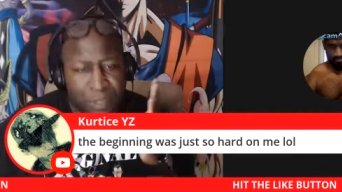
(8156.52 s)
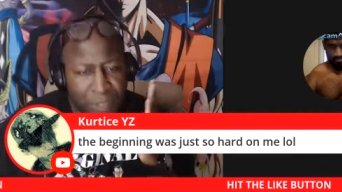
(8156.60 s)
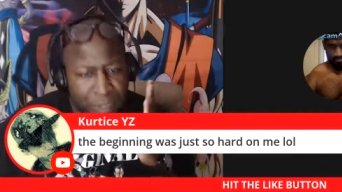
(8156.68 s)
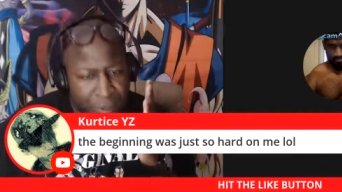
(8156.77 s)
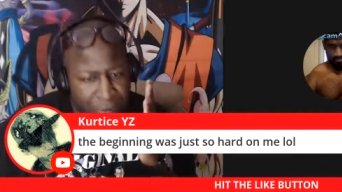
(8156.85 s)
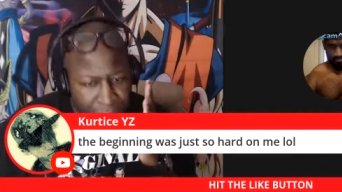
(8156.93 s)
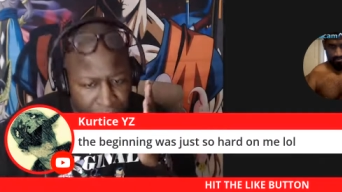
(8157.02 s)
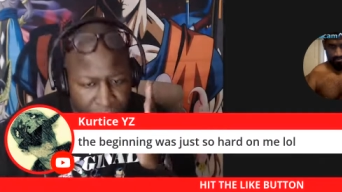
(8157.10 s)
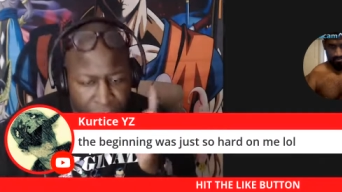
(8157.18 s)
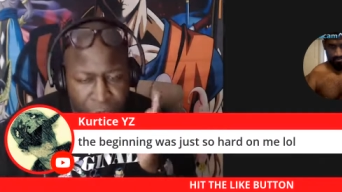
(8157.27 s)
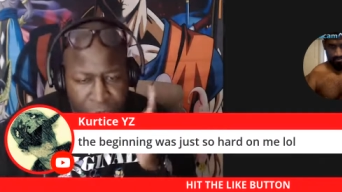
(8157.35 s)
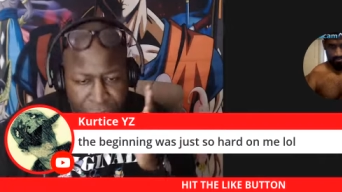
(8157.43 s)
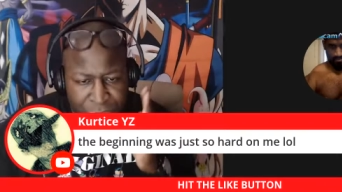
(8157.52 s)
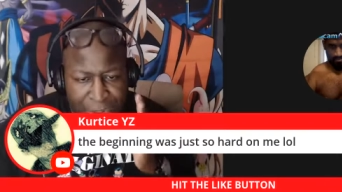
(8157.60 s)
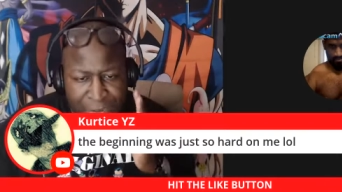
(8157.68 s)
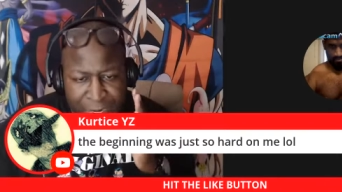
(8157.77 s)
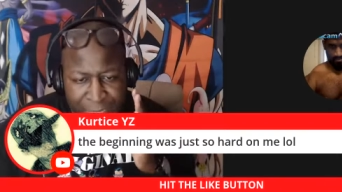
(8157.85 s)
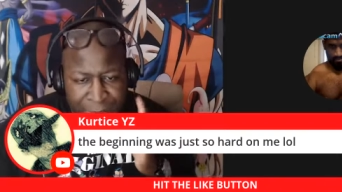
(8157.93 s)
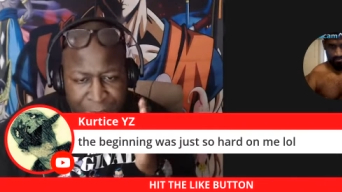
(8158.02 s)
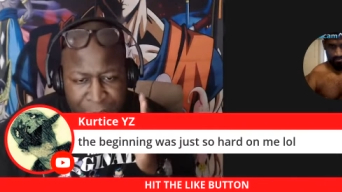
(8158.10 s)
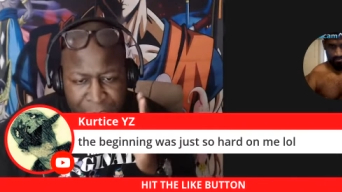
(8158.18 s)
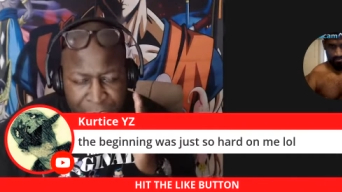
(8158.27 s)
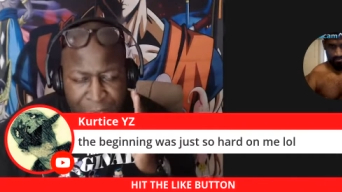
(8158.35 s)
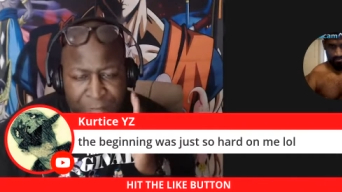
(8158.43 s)
Go try it. Give it
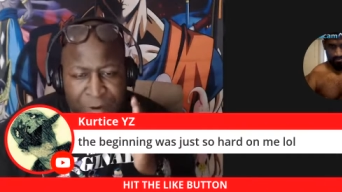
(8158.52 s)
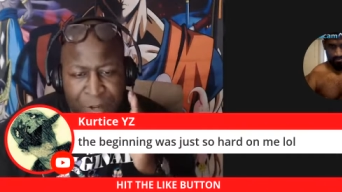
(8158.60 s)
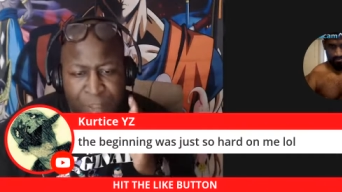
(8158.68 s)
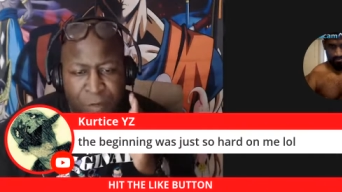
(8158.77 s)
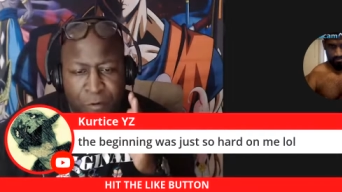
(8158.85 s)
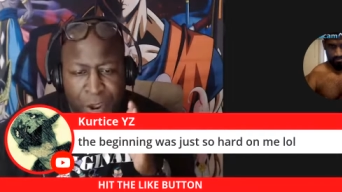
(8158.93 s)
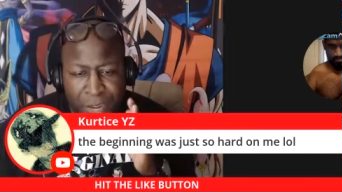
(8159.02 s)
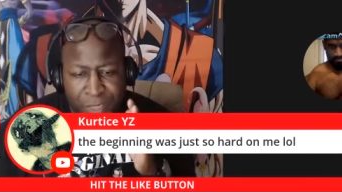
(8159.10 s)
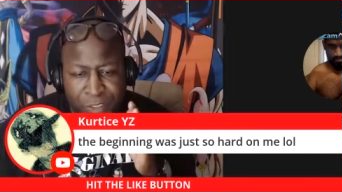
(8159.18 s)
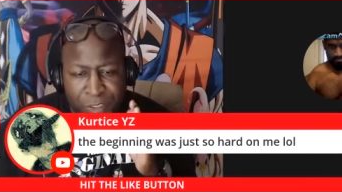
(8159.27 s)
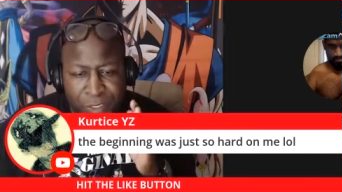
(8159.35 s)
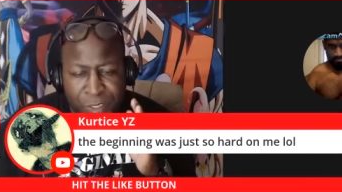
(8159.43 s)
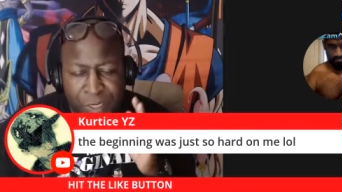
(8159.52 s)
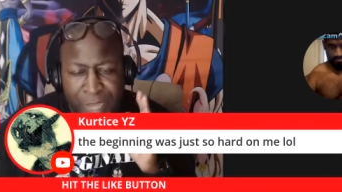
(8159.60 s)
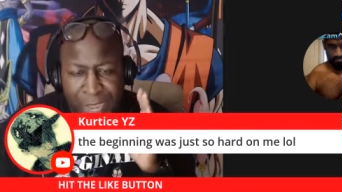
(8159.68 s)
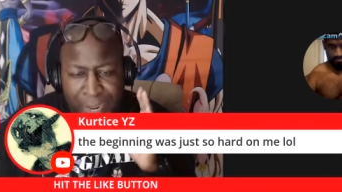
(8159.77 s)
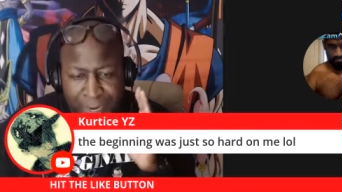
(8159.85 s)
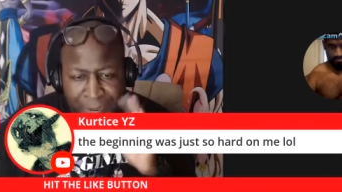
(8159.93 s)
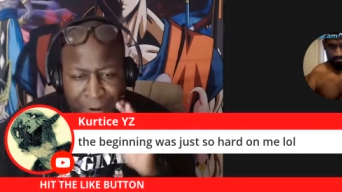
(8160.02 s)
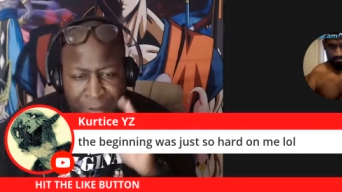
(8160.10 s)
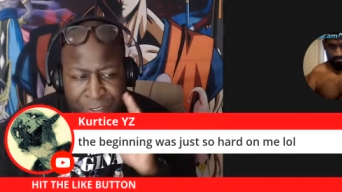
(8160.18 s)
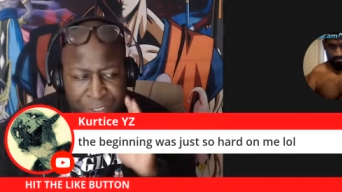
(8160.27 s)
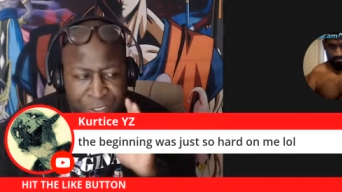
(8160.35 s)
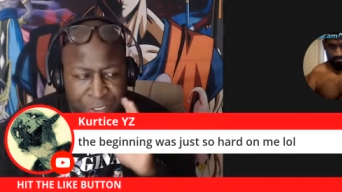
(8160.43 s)
another watch. I guarantee
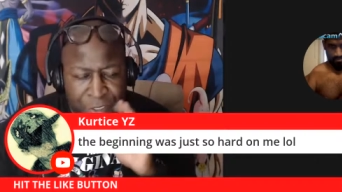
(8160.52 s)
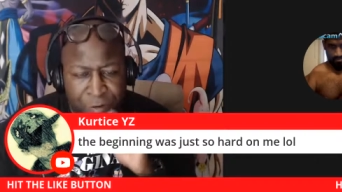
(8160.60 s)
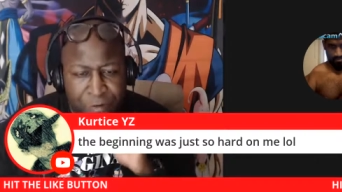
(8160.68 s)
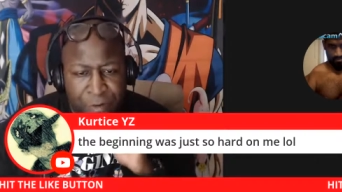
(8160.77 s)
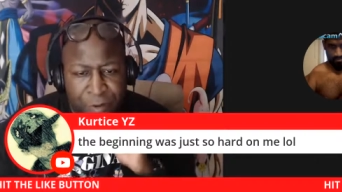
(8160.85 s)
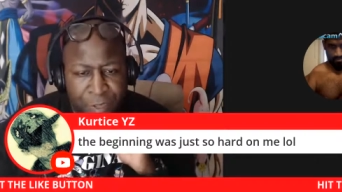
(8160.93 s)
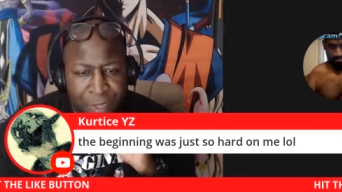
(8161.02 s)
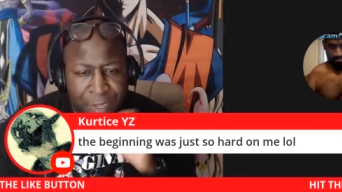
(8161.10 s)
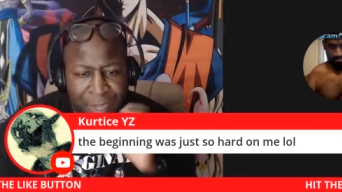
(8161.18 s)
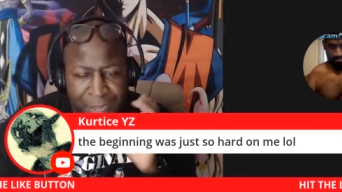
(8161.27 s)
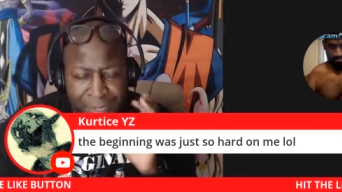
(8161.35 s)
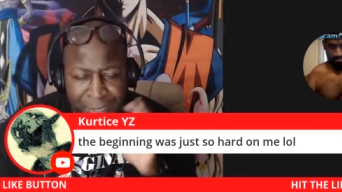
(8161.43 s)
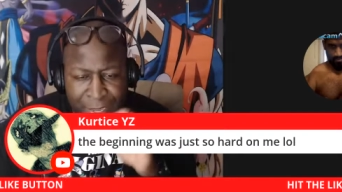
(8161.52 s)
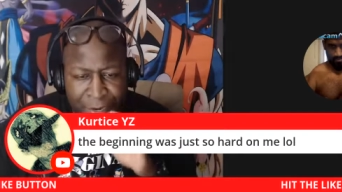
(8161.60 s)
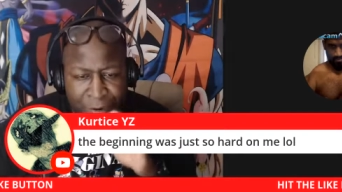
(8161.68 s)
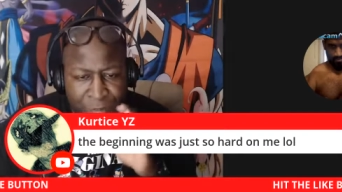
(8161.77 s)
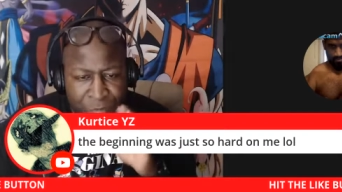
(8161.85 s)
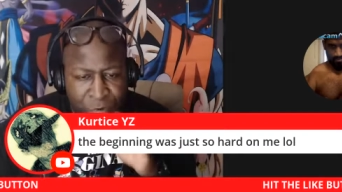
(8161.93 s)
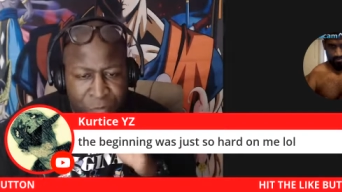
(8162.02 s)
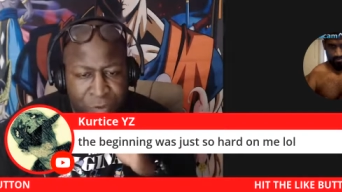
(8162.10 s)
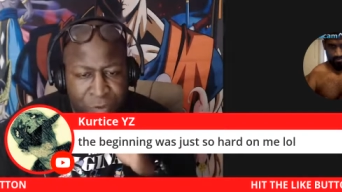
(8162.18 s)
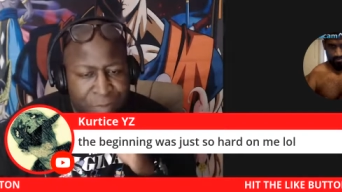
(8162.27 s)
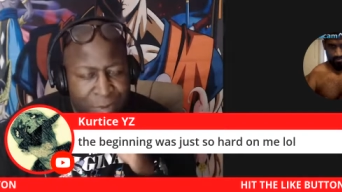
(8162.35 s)
you, at the end of the movie, you'll be like,